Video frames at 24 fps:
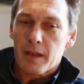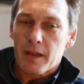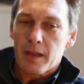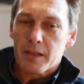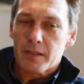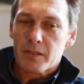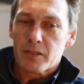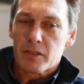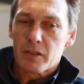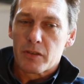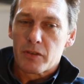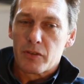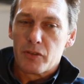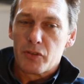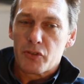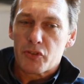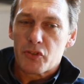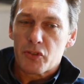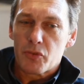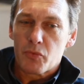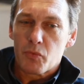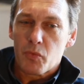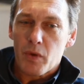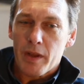a
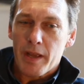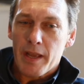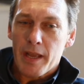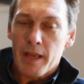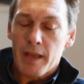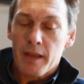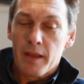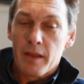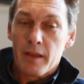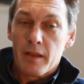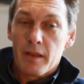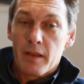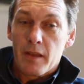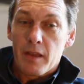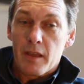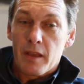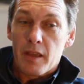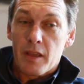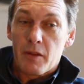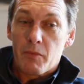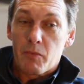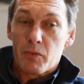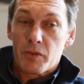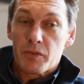solution where
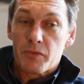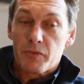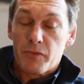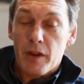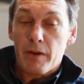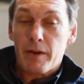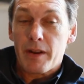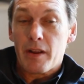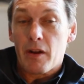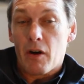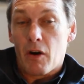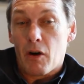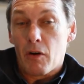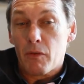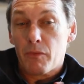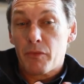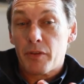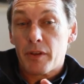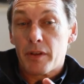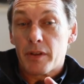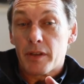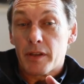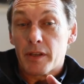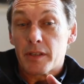it was very
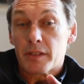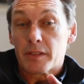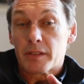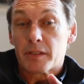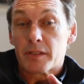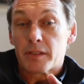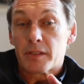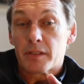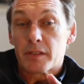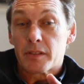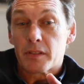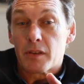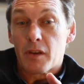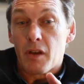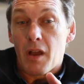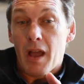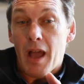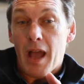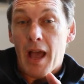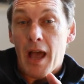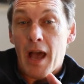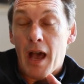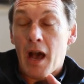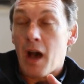obvious
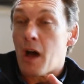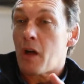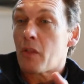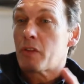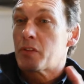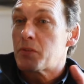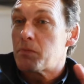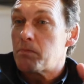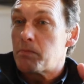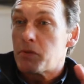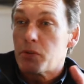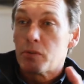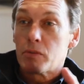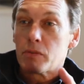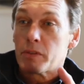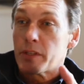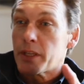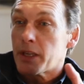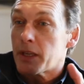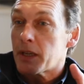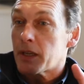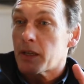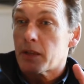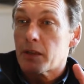how this
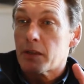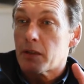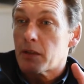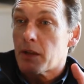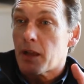building